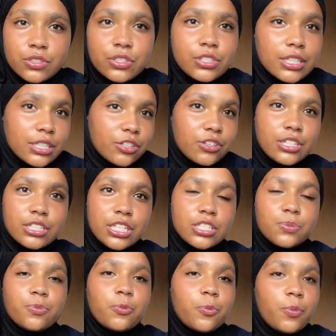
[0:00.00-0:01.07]
You could literally just
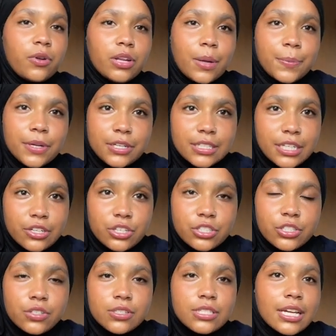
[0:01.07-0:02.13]
pull up in your tennis shoes.